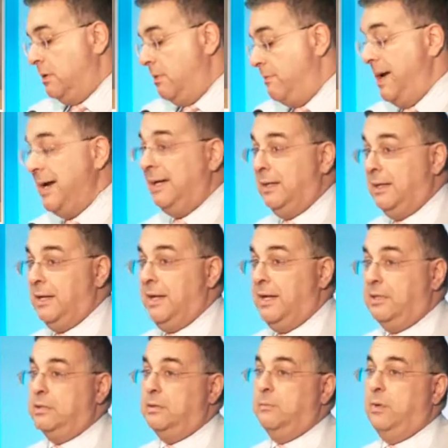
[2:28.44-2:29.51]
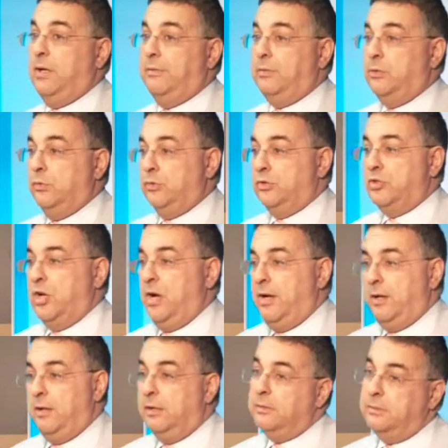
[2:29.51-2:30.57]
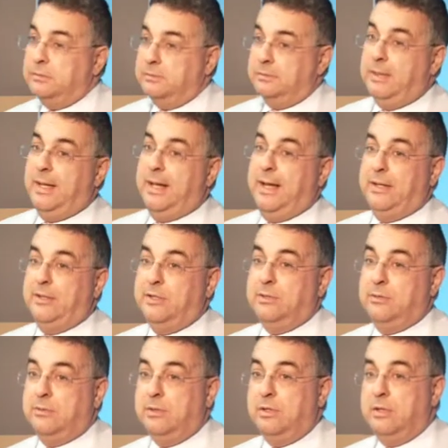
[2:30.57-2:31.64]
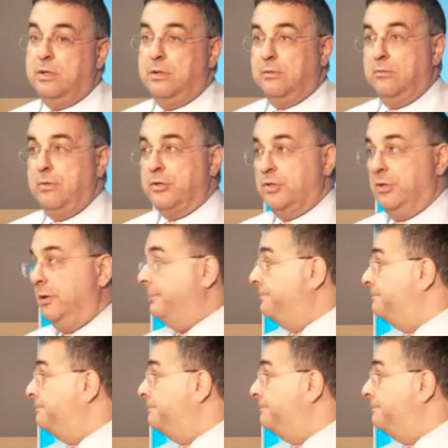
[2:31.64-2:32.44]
mainly led by, of course, China and Russia.